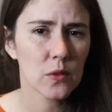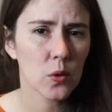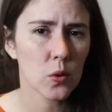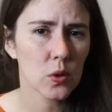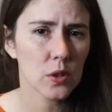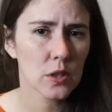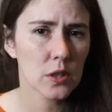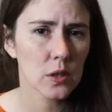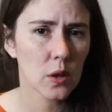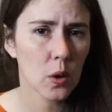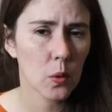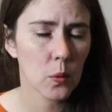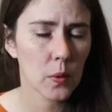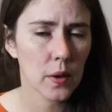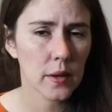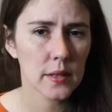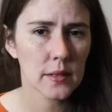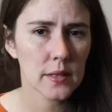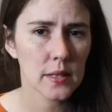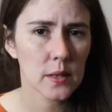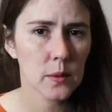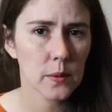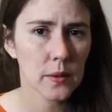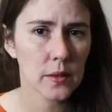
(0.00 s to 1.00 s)
or you don't want
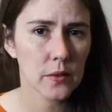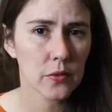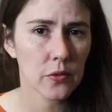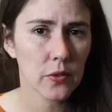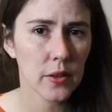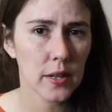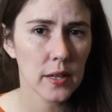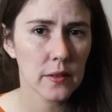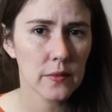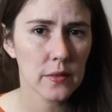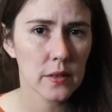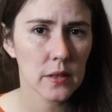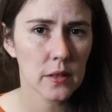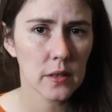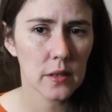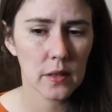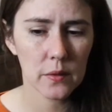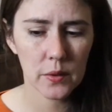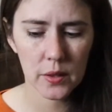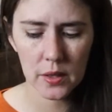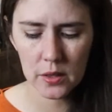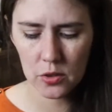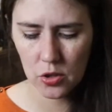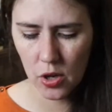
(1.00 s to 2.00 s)
to deal with the flavor
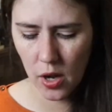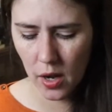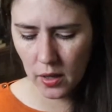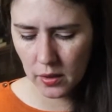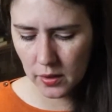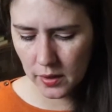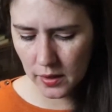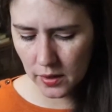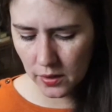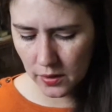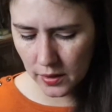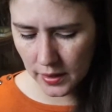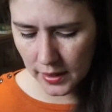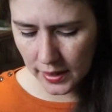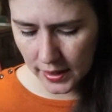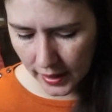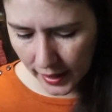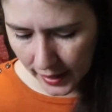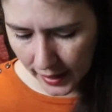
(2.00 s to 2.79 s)
with the chocolate or anything